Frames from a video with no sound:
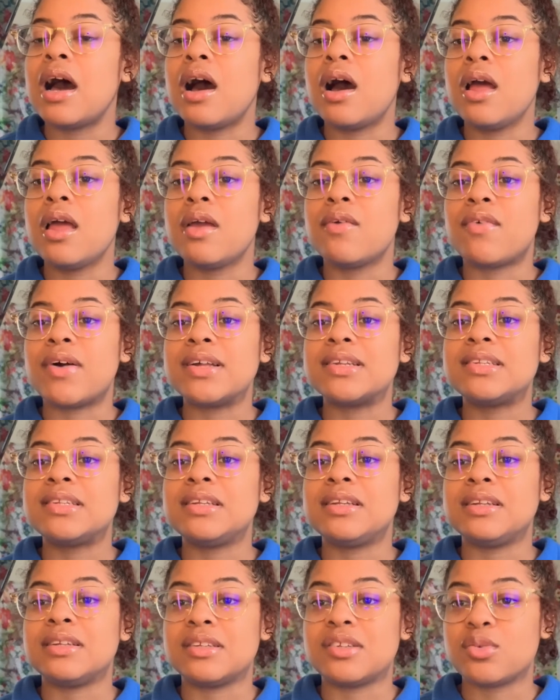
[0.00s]
if I
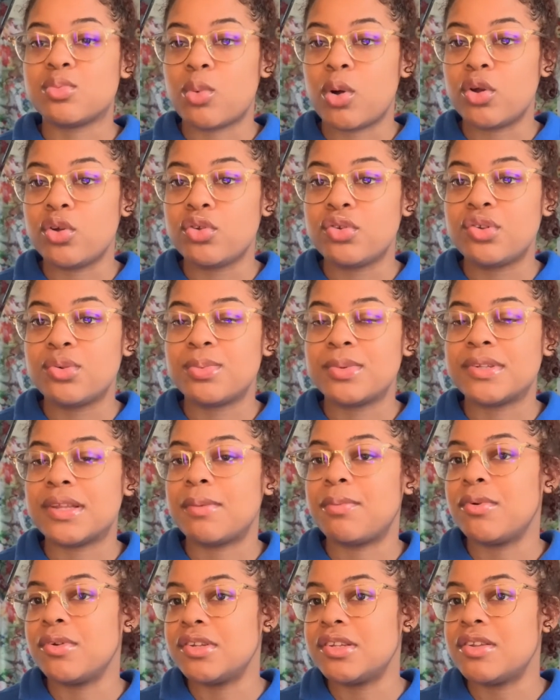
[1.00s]
seen small YouTubers
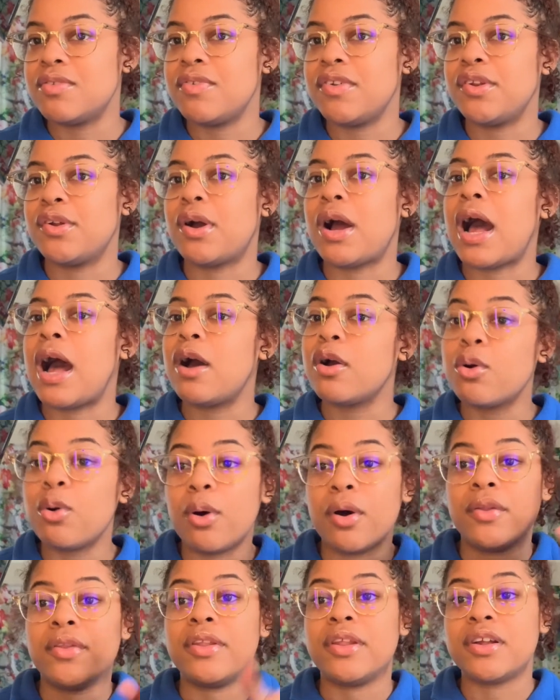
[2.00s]
that posted a video, I'll go
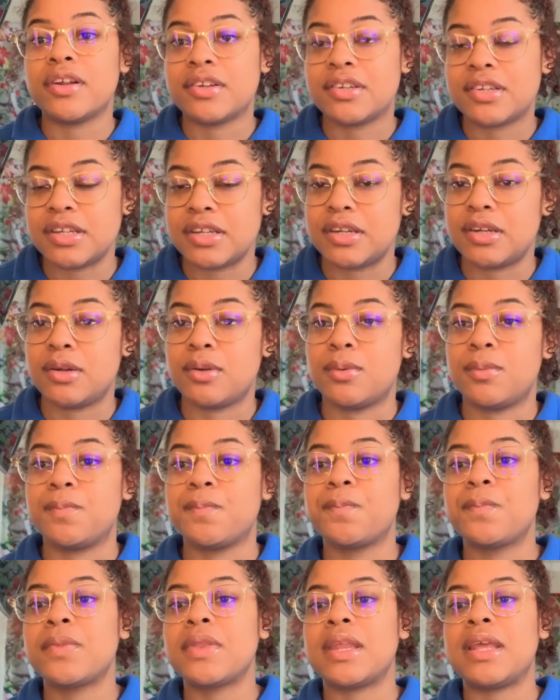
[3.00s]
on their channel
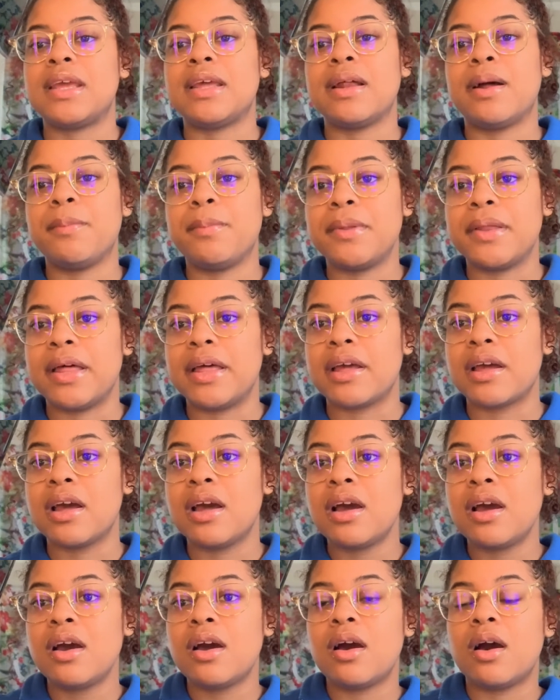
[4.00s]
and I'll be like,
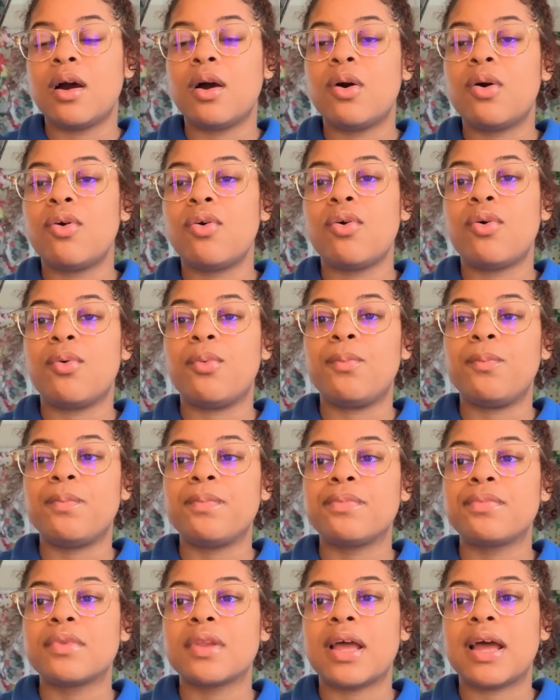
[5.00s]
oh,
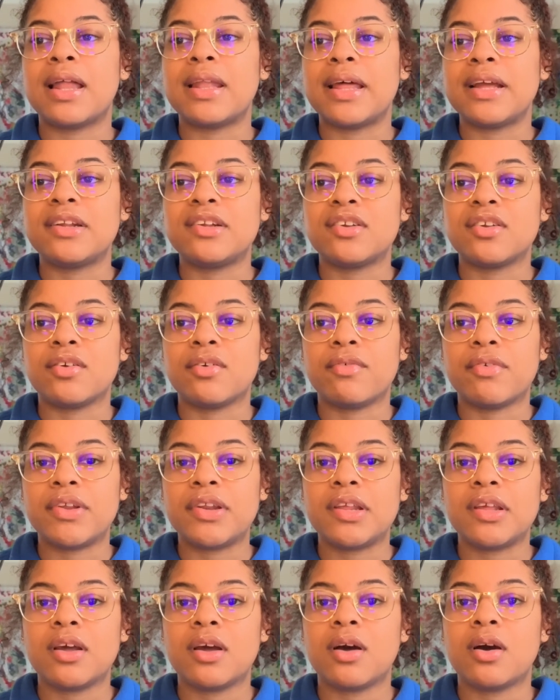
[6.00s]
I liked your
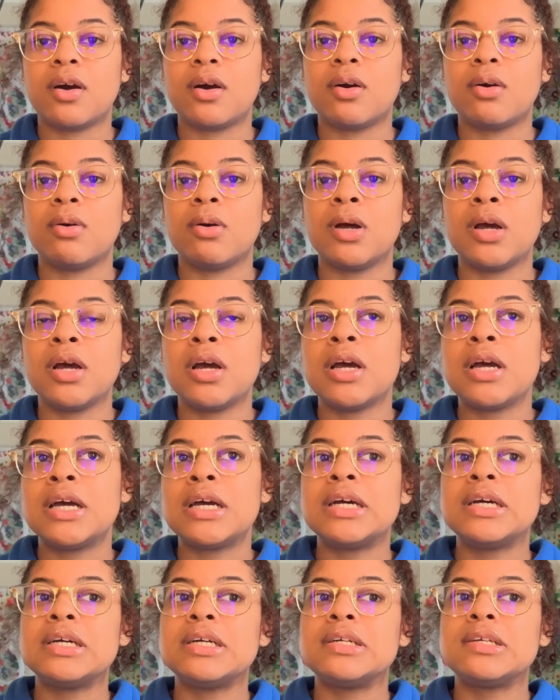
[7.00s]
video,
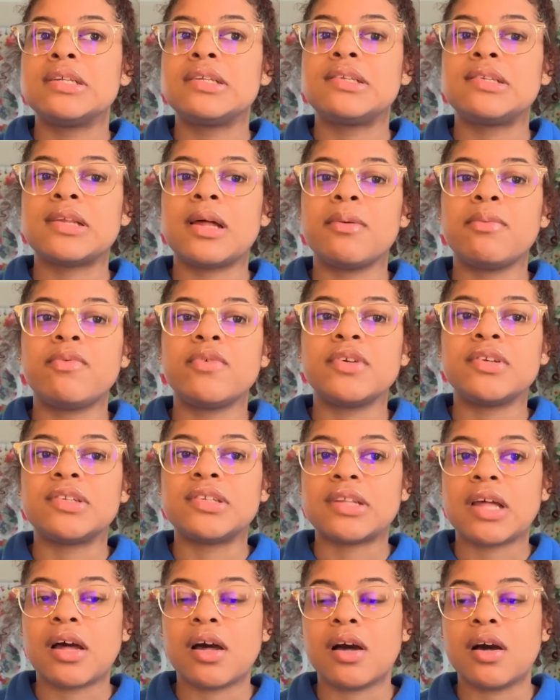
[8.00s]
sub for
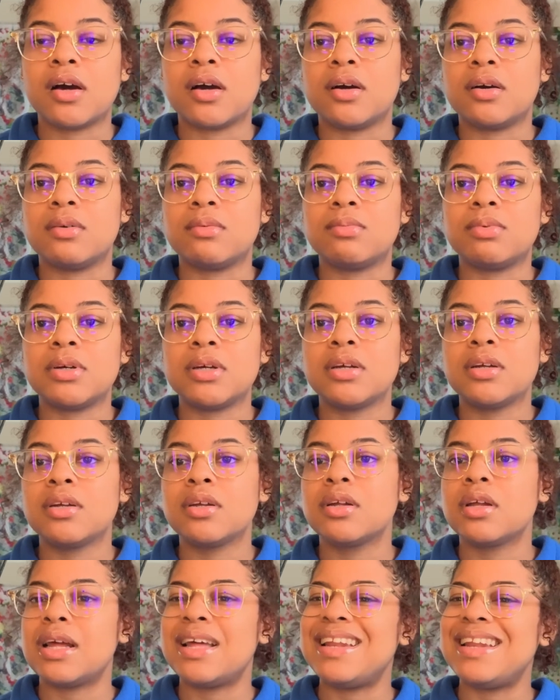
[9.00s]
sub.
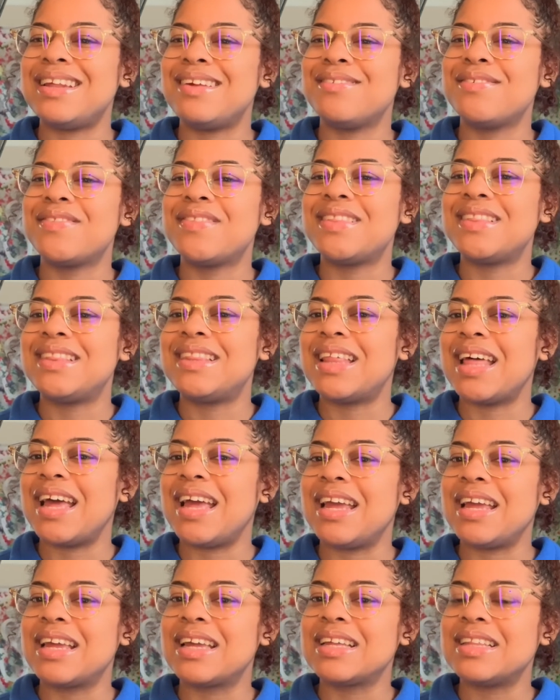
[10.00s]
And if
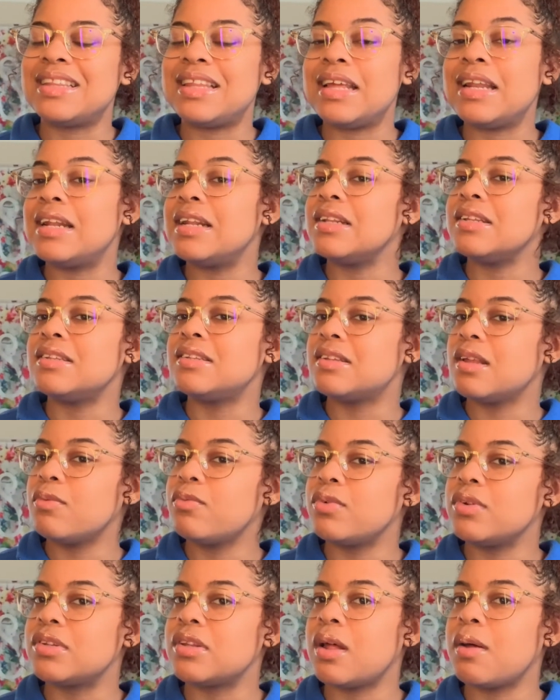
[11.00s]
like they didn't sub
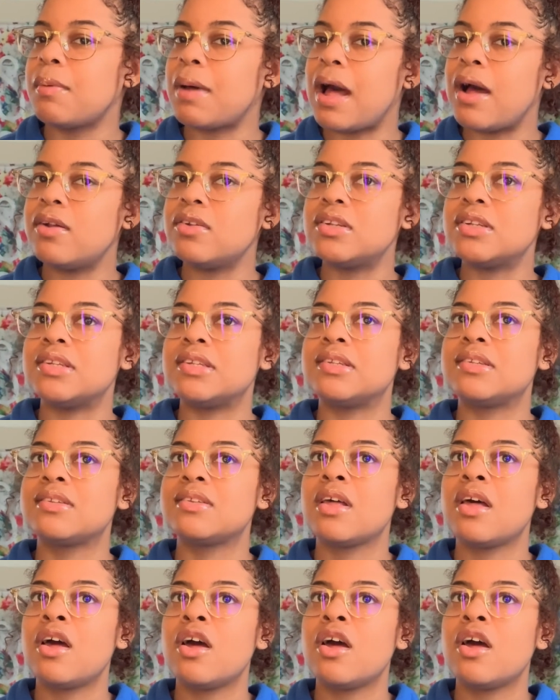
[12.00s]
for sub, I just